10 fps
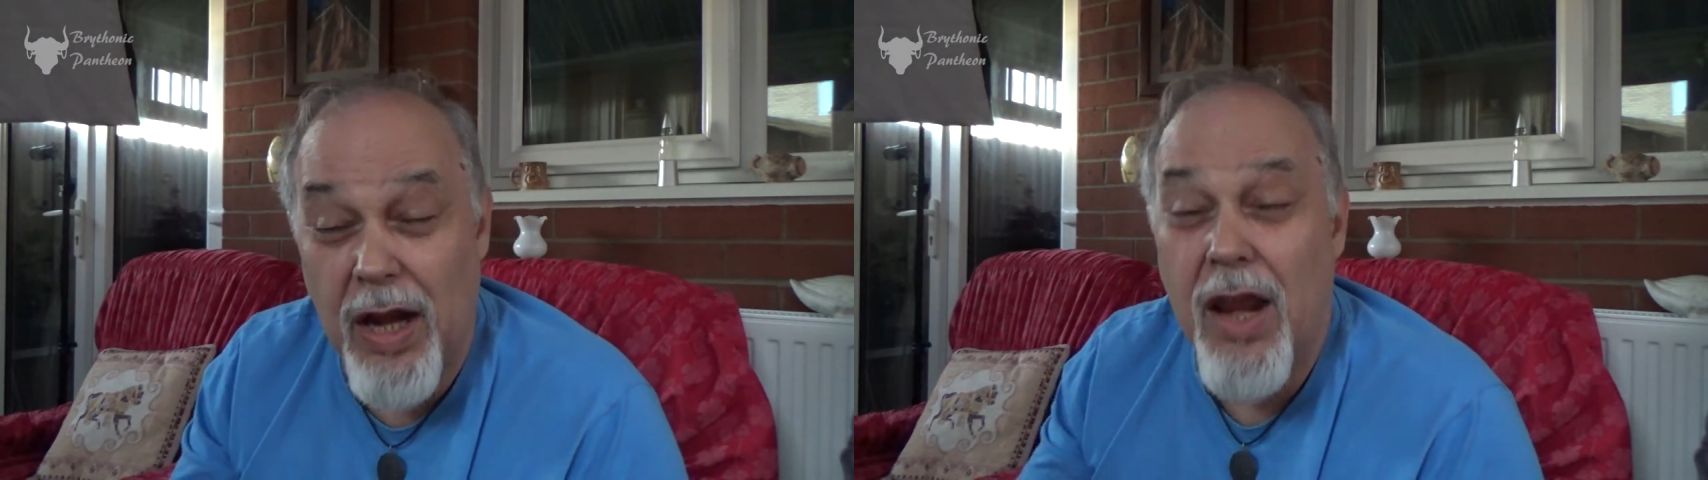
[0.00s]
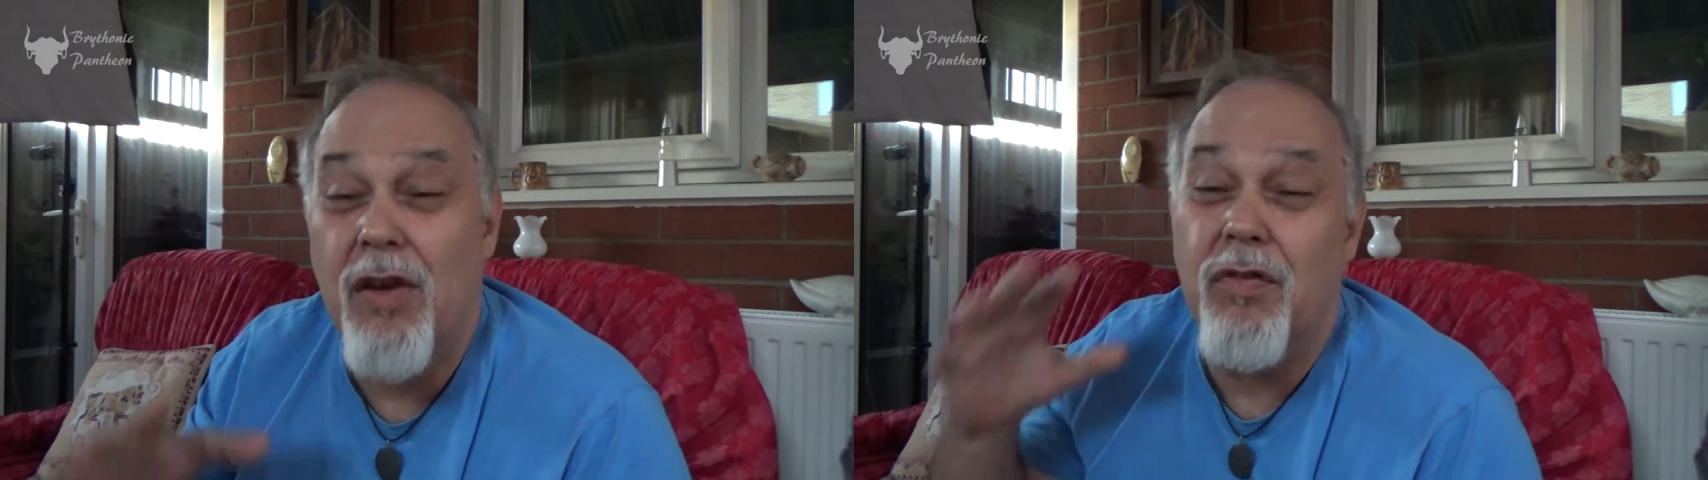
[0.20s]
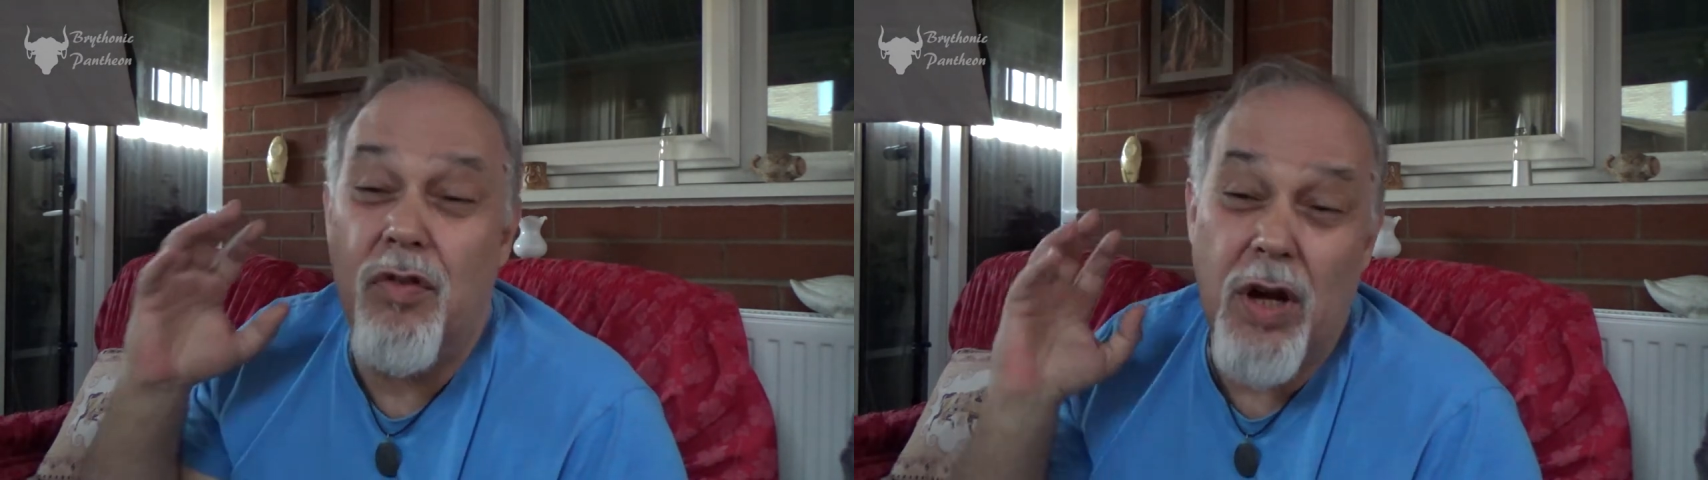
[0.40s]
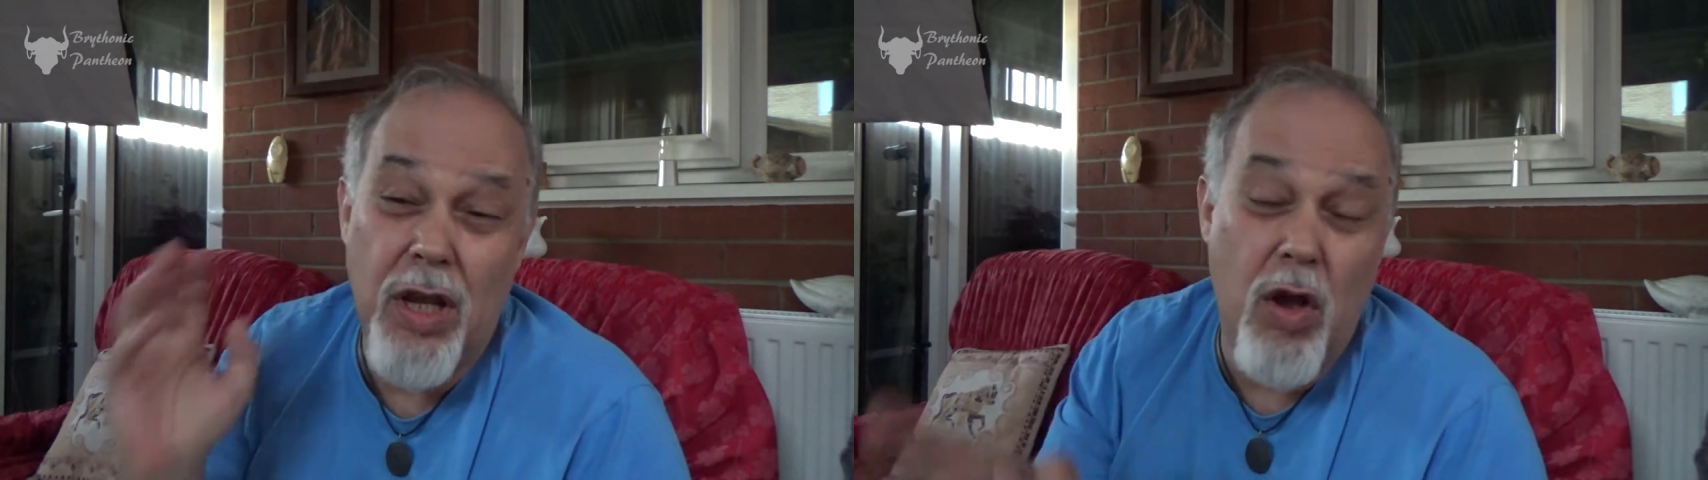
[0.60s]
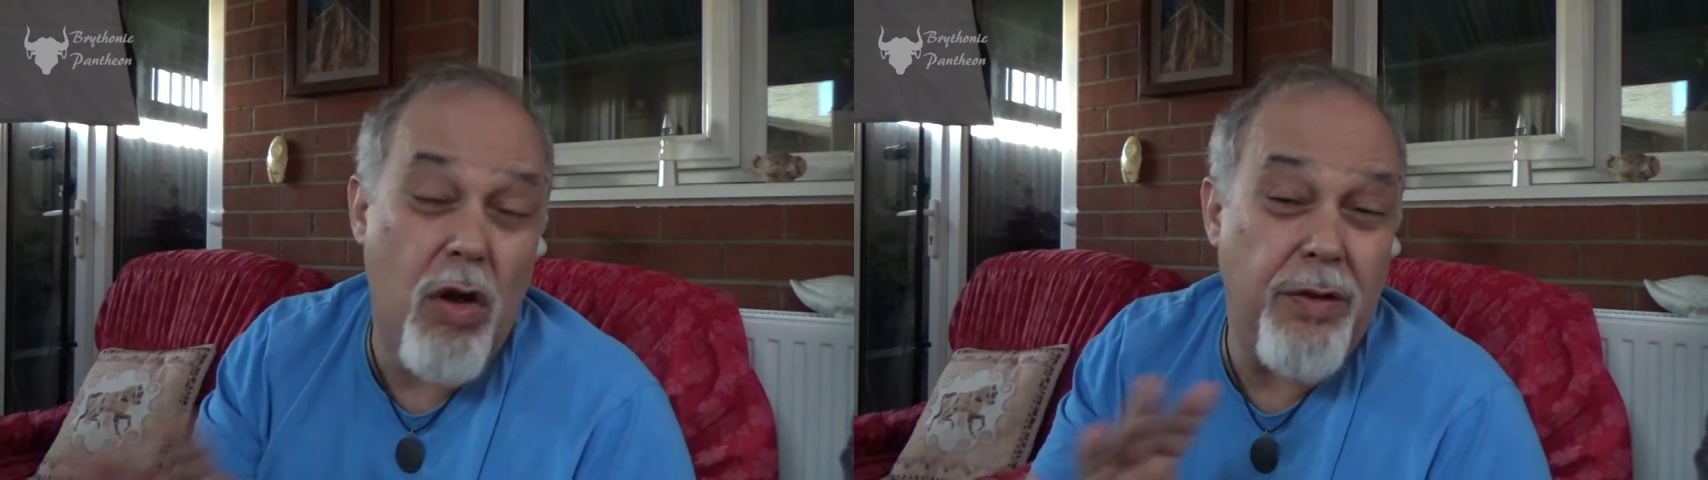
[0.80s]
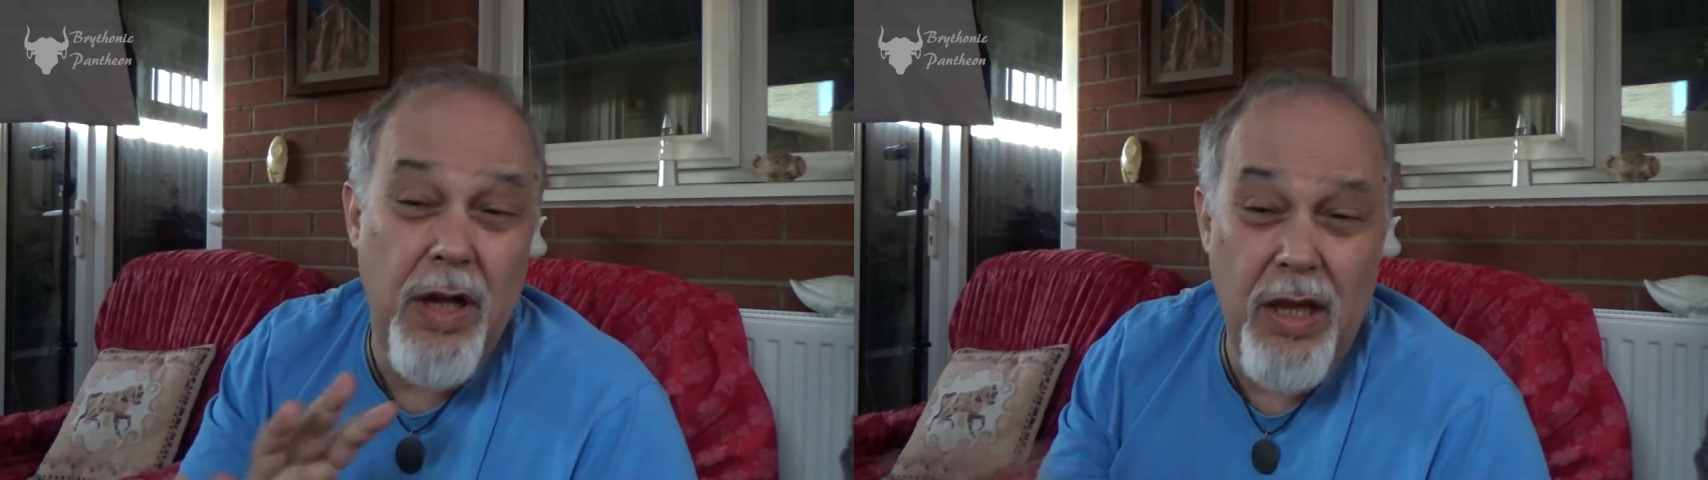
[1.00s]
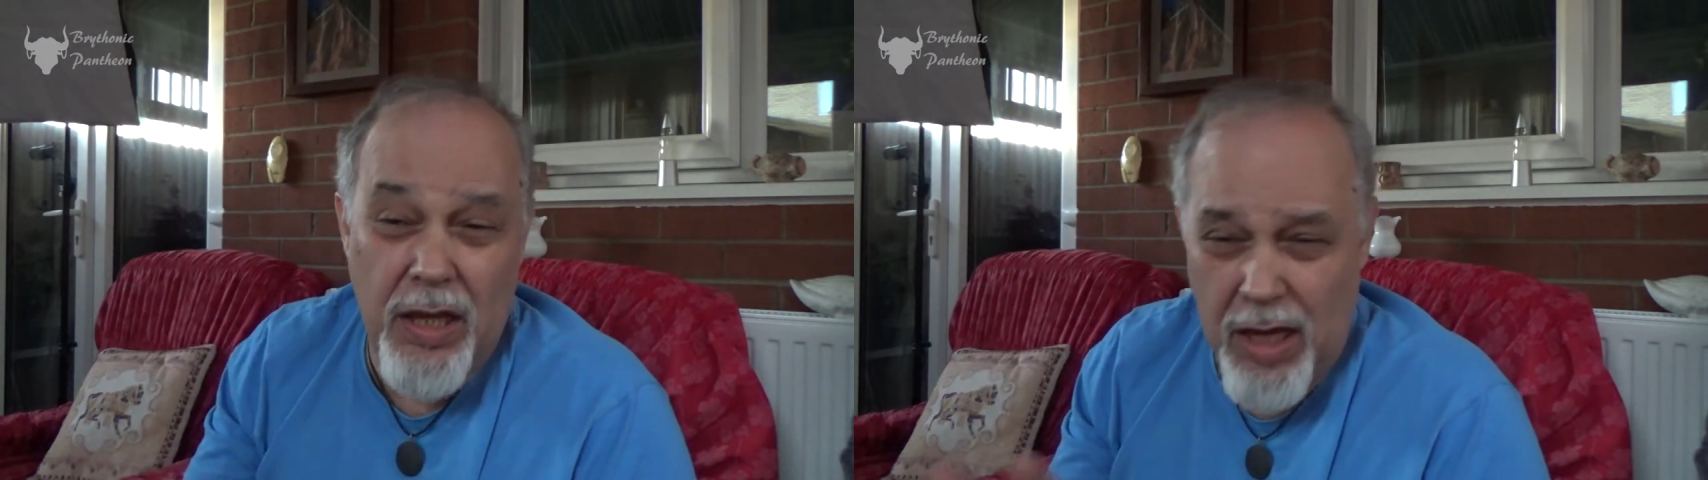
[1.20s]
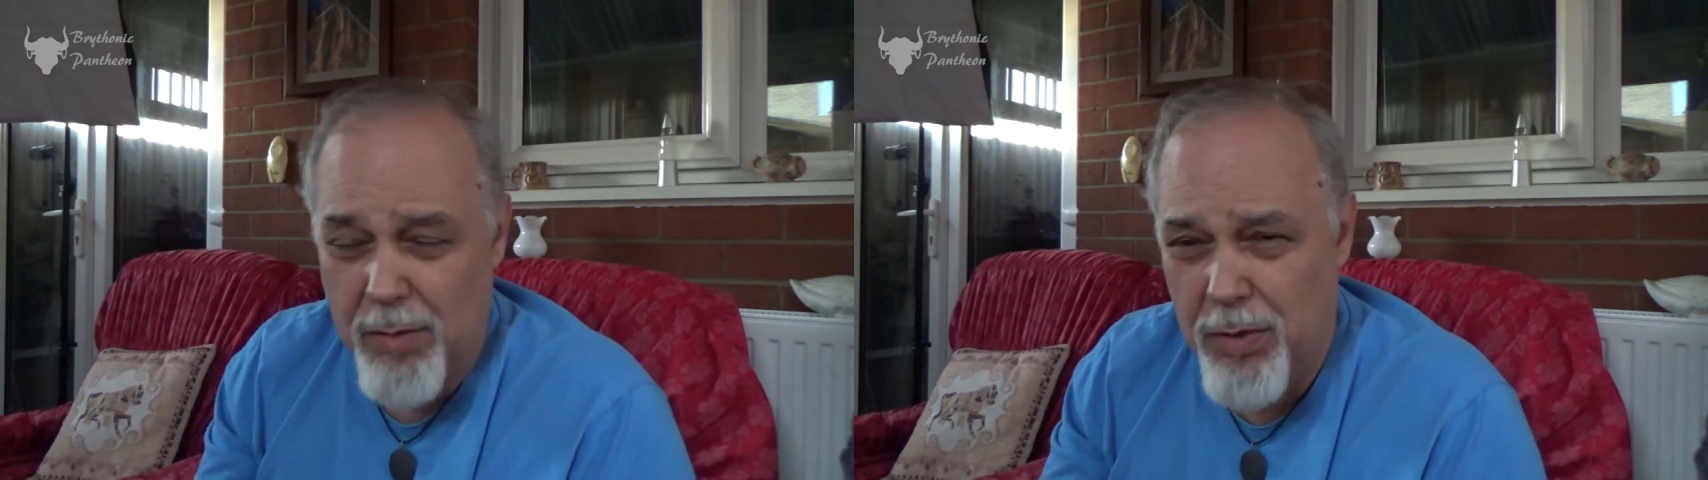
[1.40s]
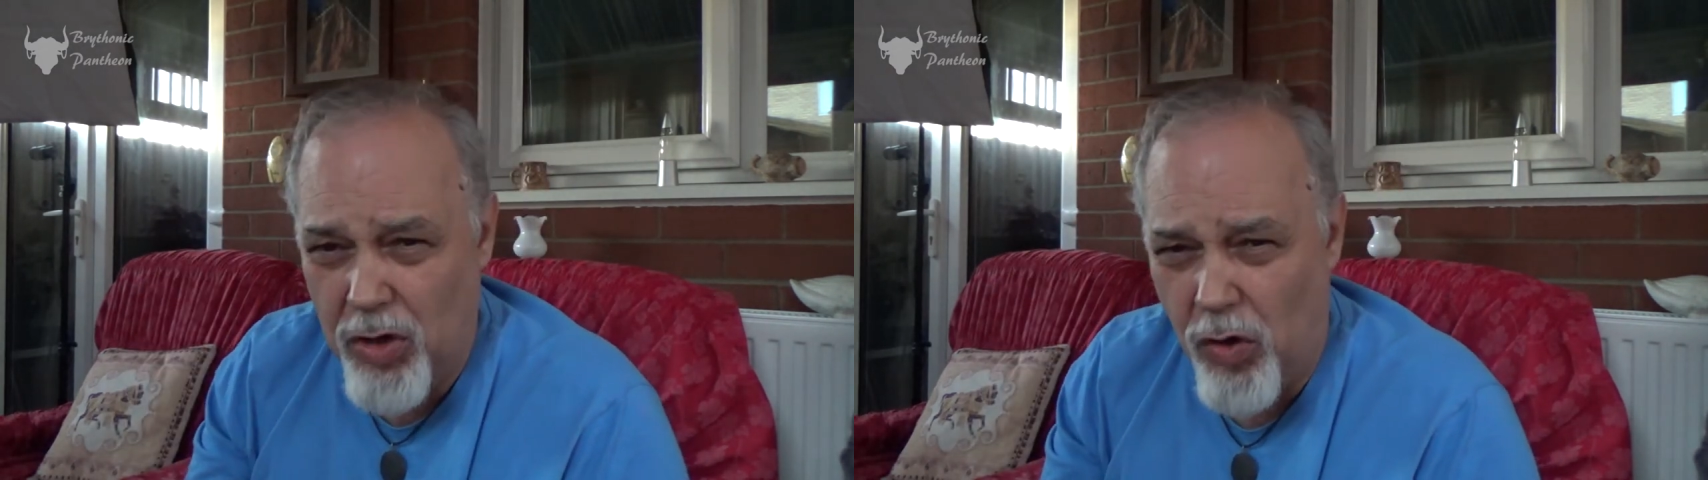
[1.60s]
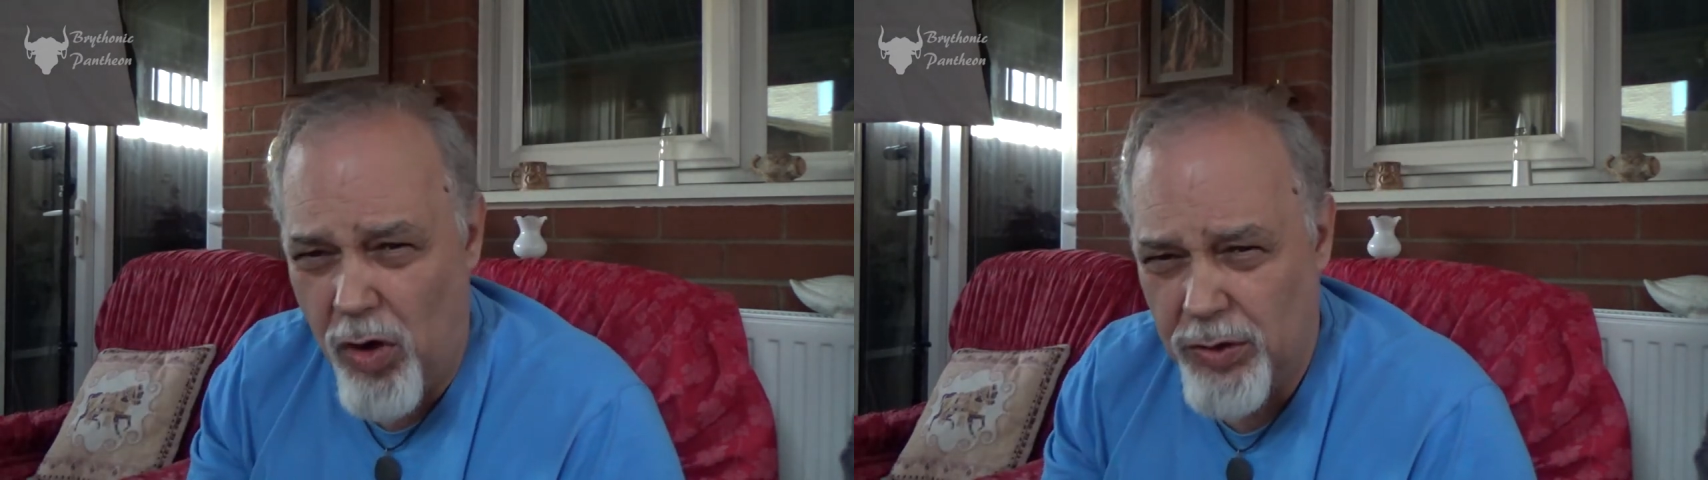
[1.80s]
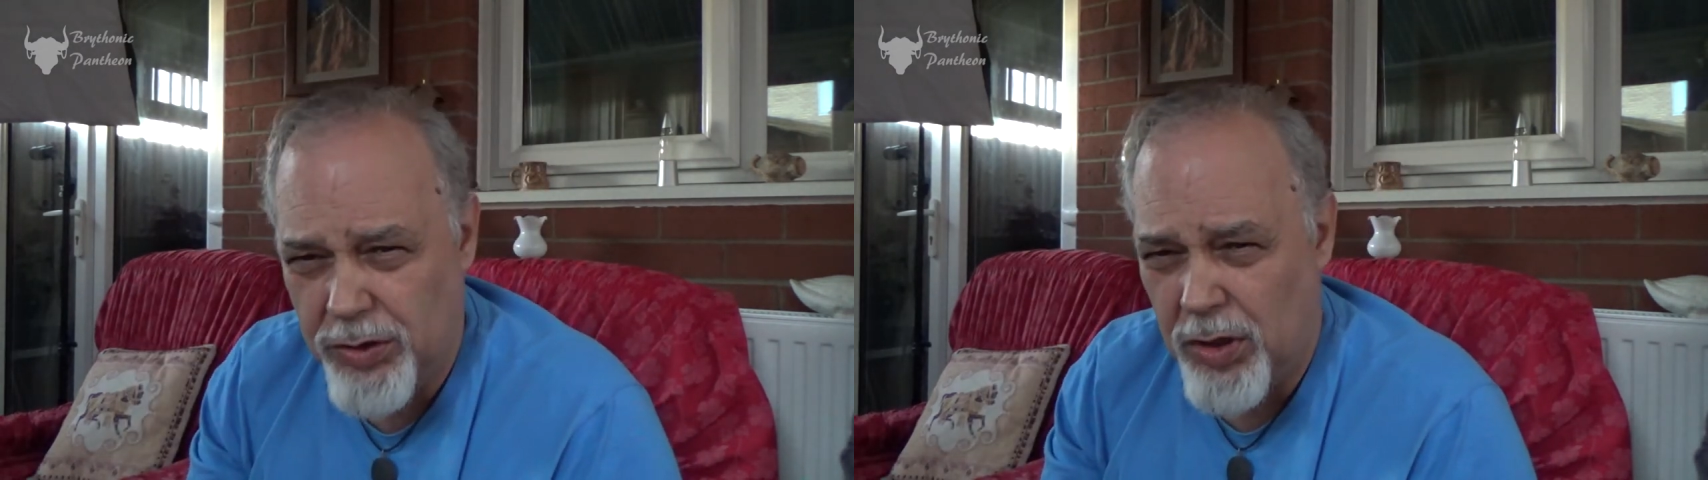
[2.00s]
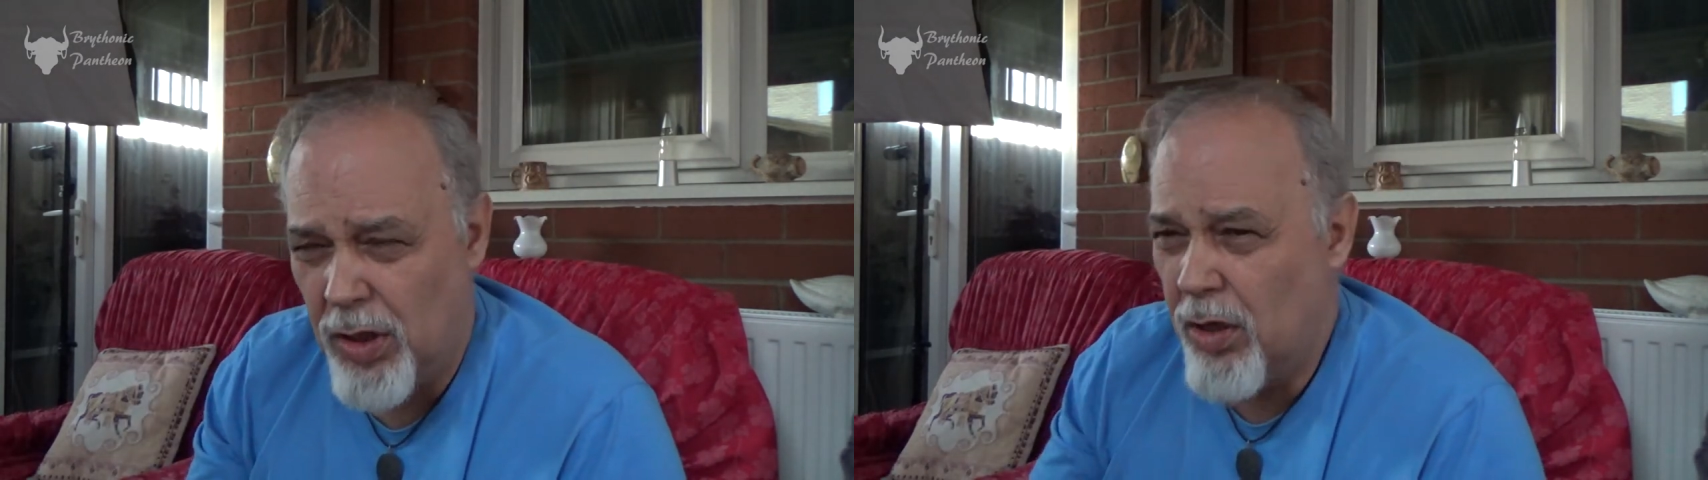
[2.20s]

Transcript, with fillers: Every god they came across,